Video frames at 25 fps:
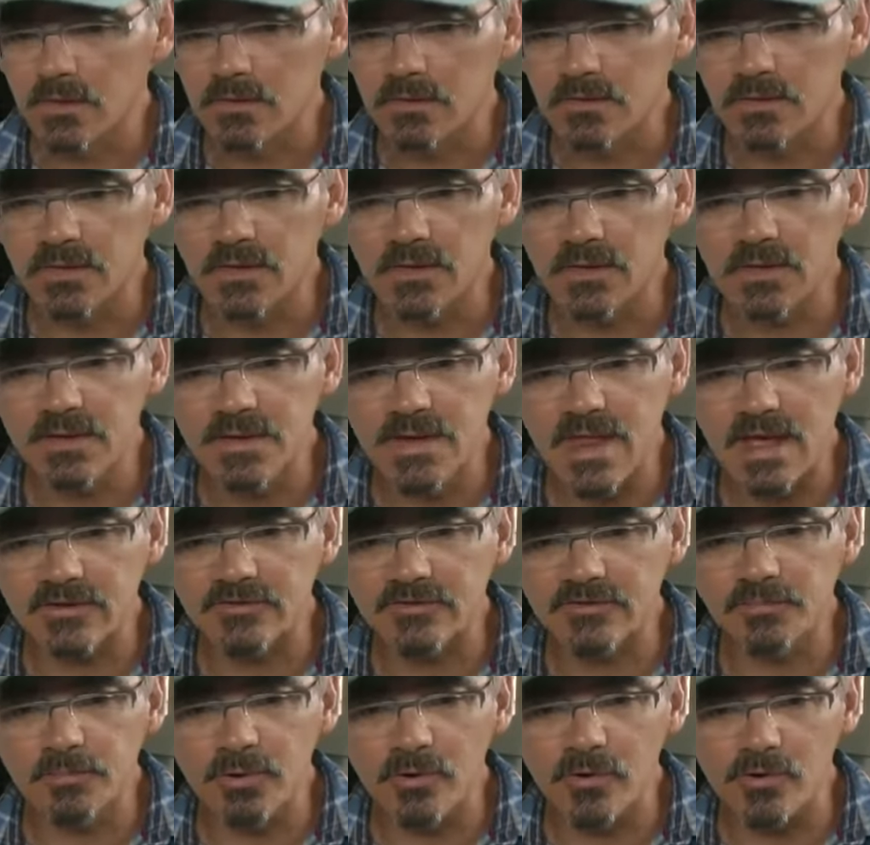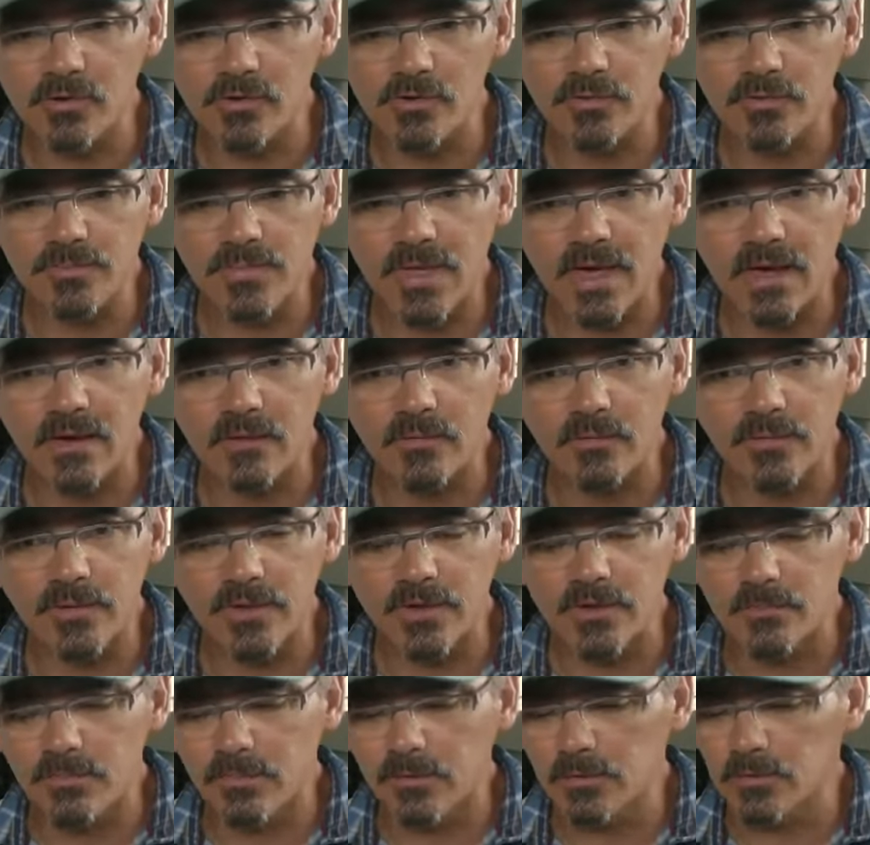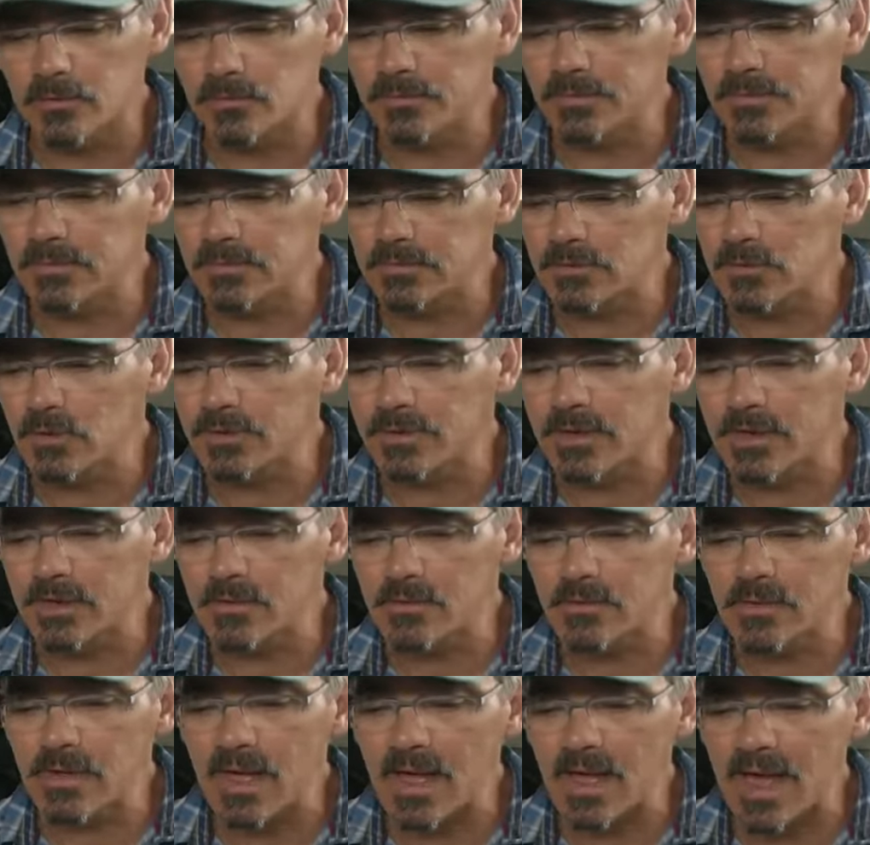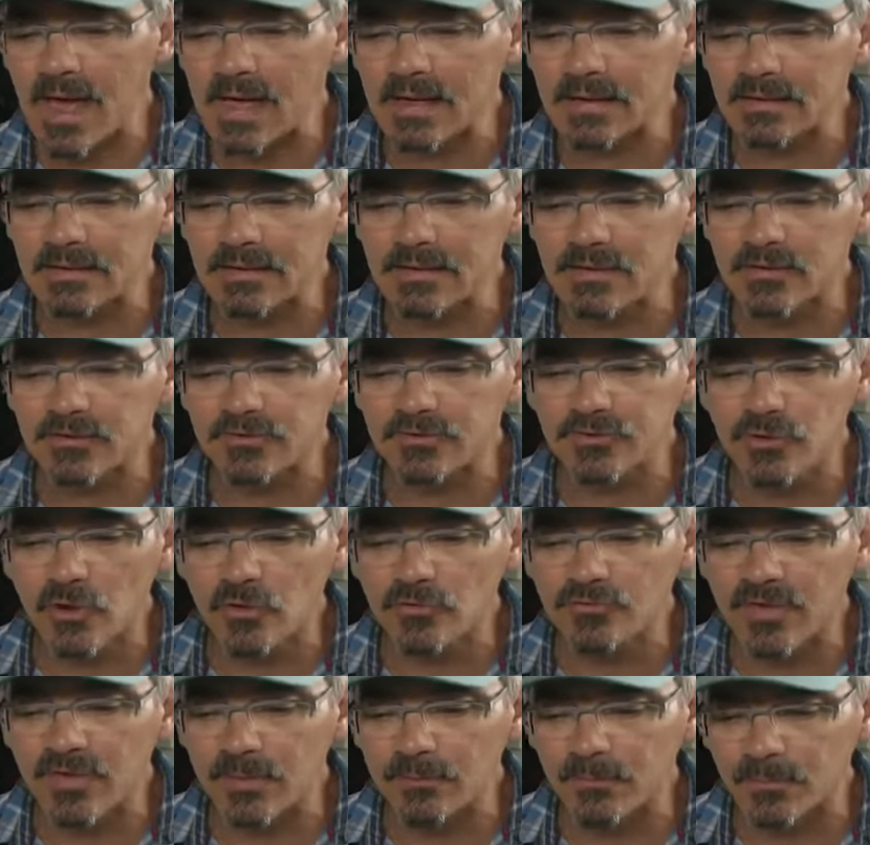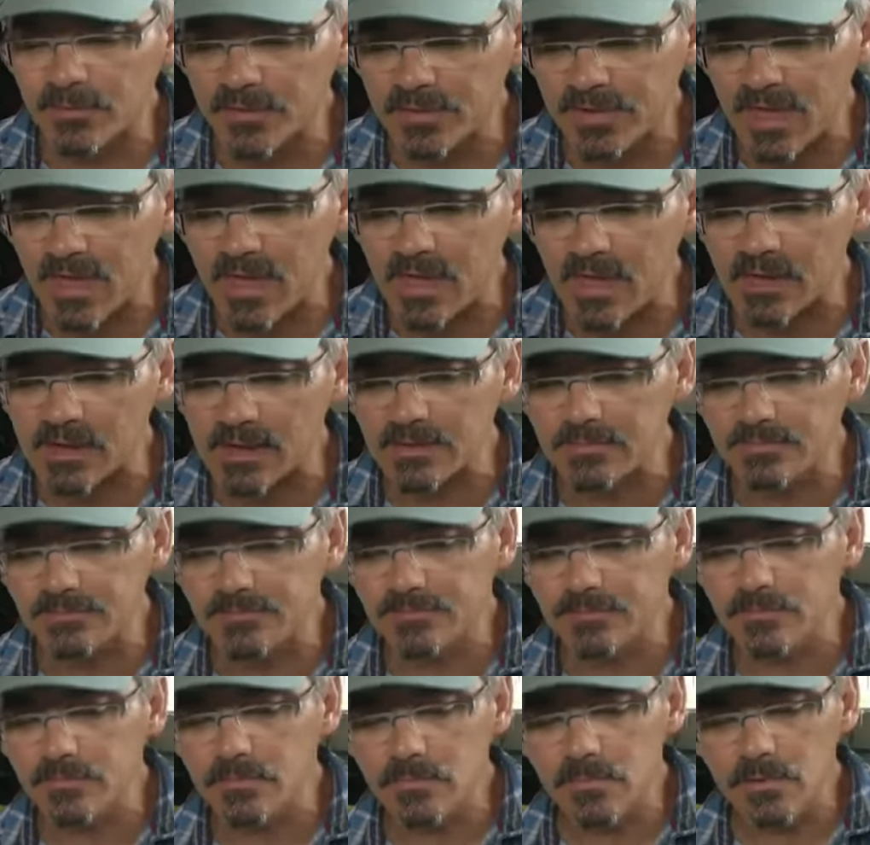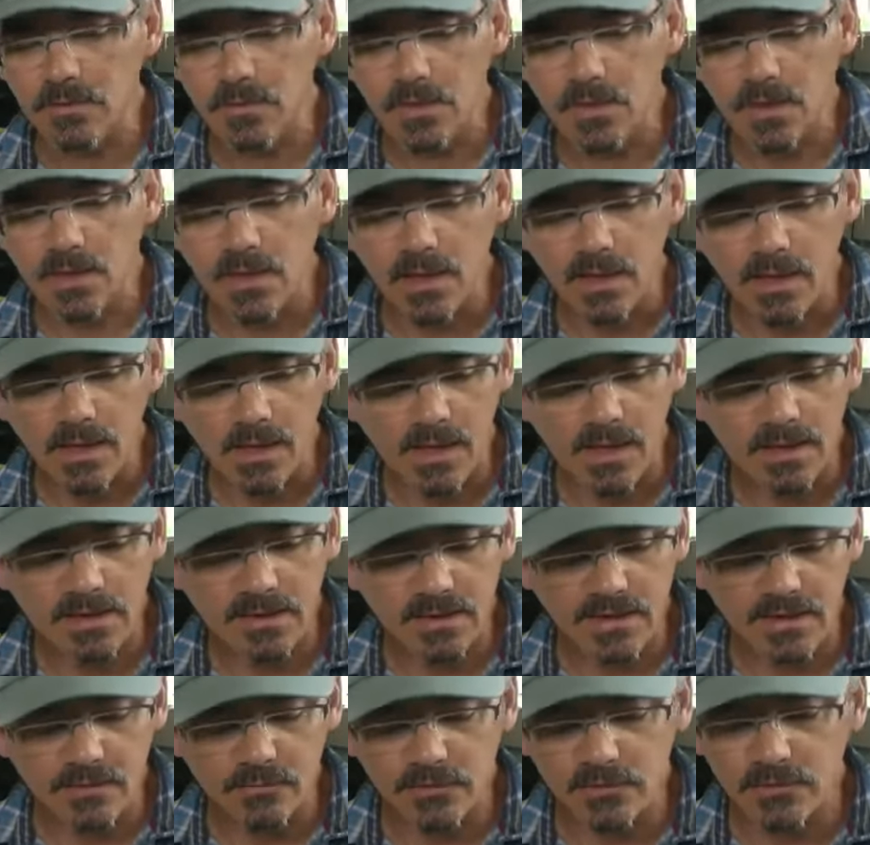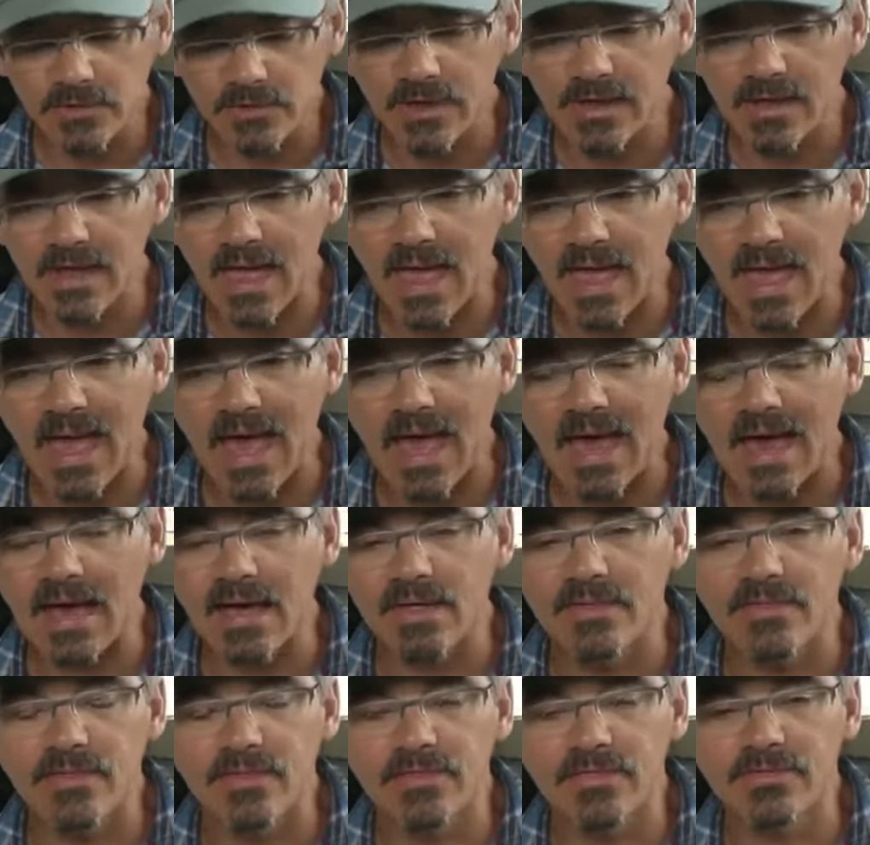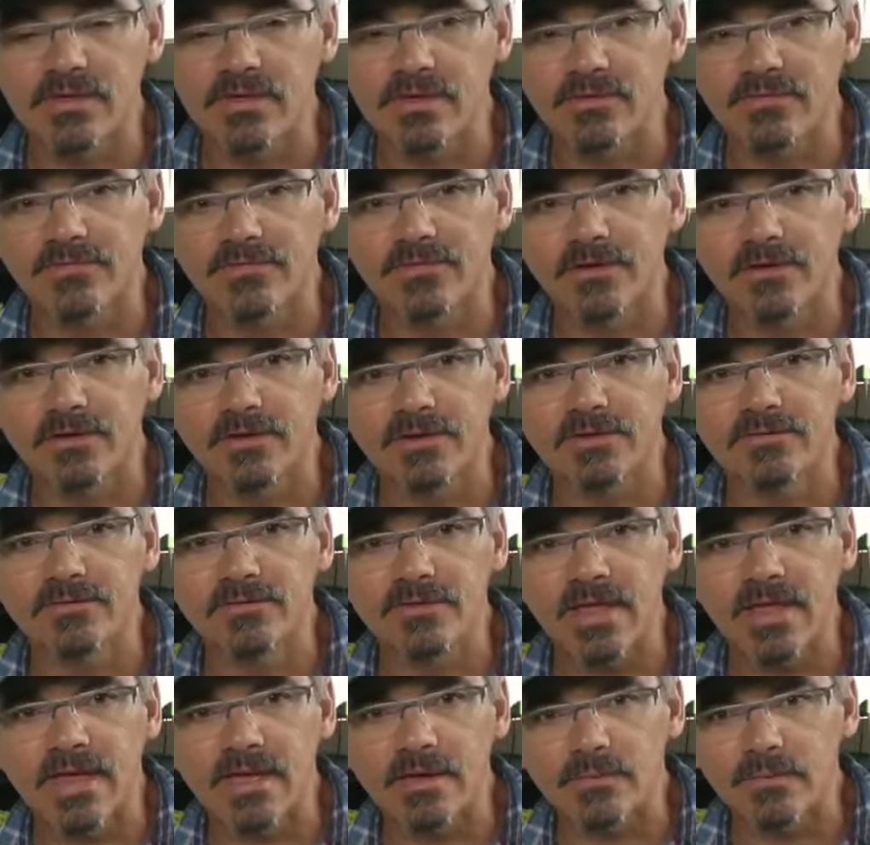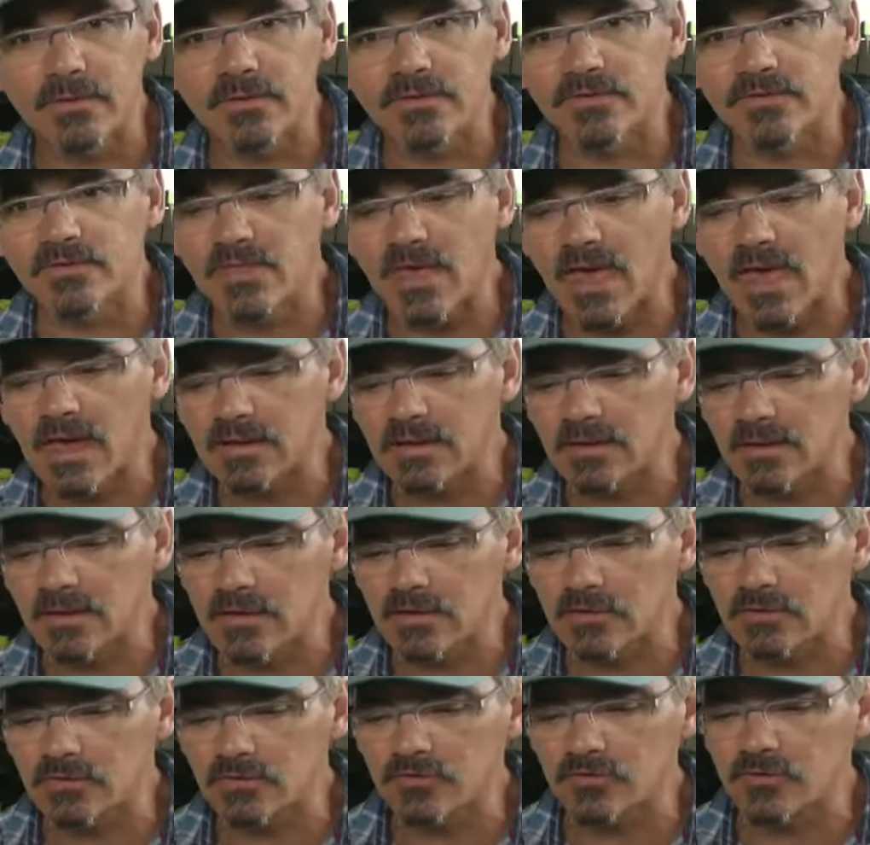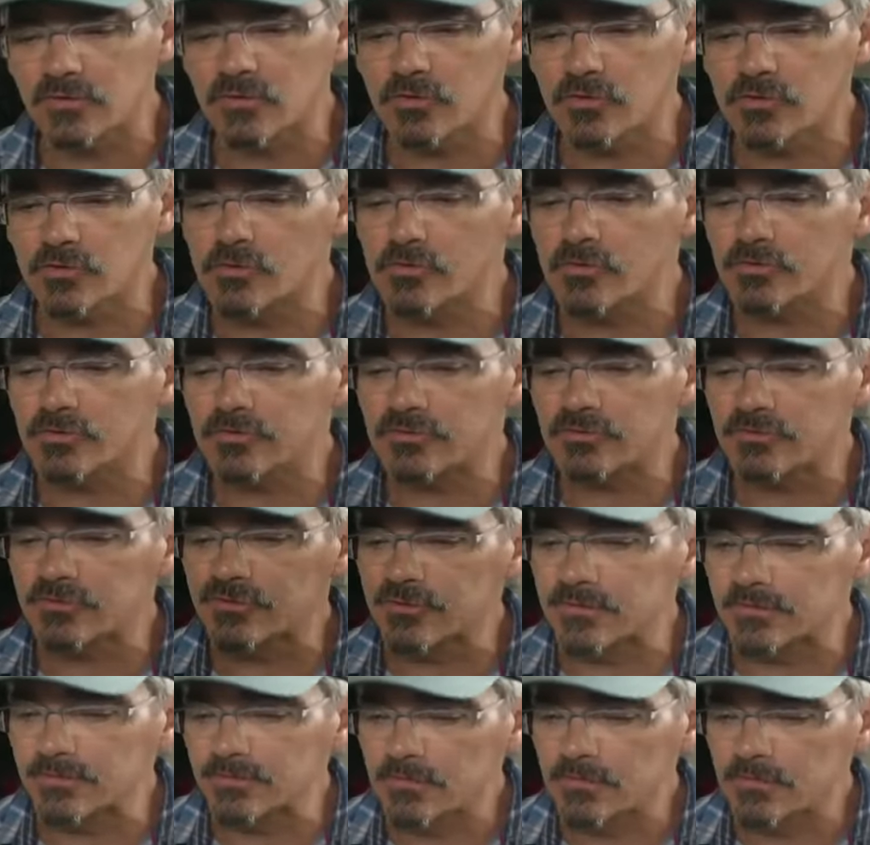The next poem that we will be looking at is November Day and again, we're looking at the figurative language that is used.